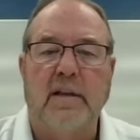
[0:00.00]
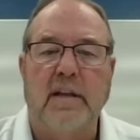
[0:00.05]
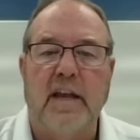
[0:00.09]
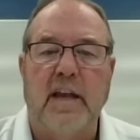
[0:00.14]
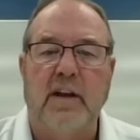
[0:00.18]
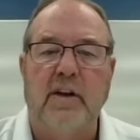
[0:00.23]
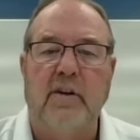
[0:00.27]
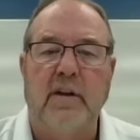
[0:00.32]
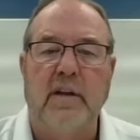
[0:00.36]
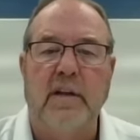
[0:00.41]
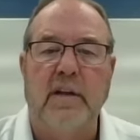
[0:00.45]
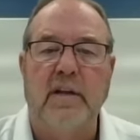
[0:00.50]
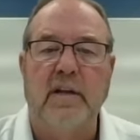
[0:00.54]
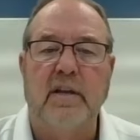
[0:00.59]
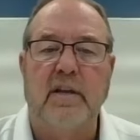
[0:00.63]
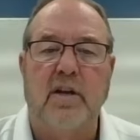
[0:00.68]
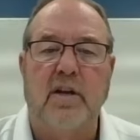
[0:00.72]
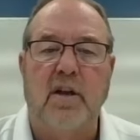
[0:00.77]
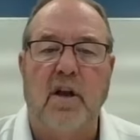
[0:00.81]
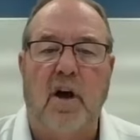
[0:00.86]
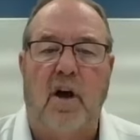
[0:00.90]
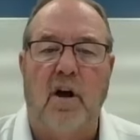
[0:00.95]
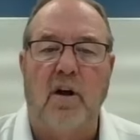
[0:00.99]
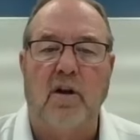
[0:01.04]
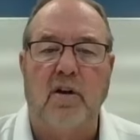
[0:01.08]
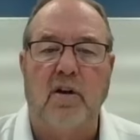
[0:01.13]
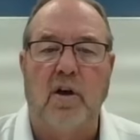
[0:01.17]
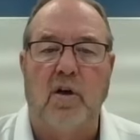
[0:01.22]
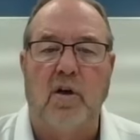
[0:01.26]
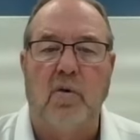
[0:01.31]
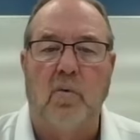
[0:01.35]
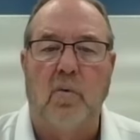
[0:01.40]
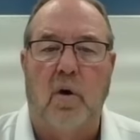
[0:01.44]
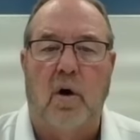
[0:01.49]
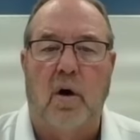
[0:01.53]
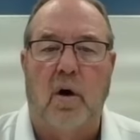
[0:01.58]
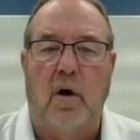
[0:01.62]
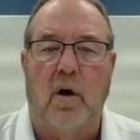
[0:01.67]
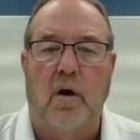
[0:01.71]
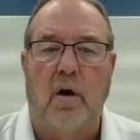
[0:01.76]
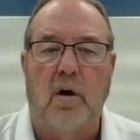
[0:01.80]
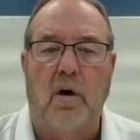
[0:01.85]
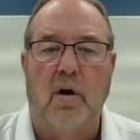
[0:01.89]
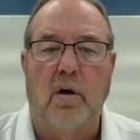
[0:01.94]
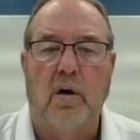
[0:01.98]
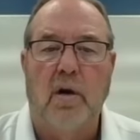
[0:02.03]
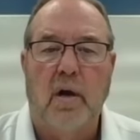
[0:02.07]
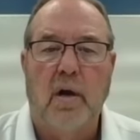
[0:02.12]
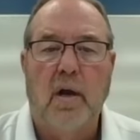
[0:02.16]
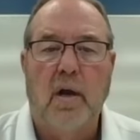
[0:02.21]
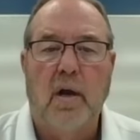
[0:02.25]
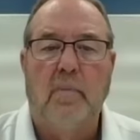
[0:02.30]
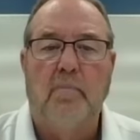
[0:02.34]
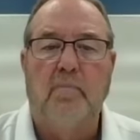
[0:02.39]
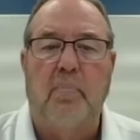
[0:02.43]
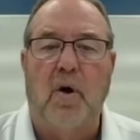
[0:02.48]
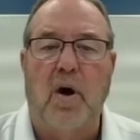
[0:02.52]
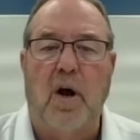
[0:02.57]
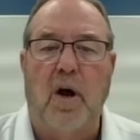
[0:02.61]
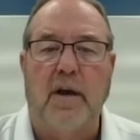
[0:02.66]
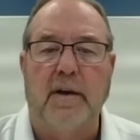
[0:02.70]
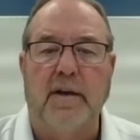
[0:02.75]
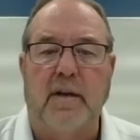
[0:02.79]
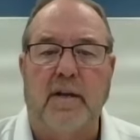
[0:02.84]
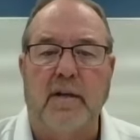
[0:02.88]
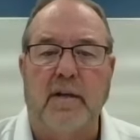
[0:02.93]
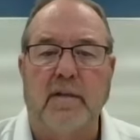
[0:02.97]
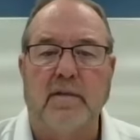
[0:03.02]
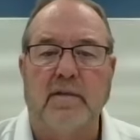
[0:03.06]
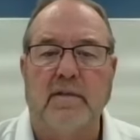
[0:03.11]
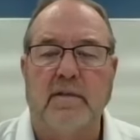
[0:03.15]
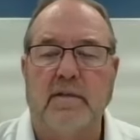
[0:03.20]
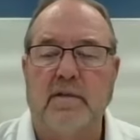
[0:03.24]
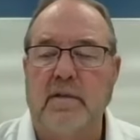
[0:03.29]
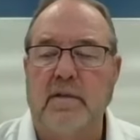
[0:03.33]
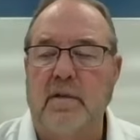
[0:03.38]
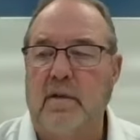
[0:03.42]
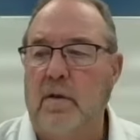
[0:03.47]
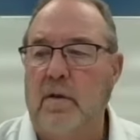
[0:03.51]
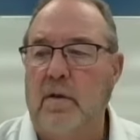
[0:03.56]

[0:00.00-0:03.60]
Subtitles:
carry cargo or products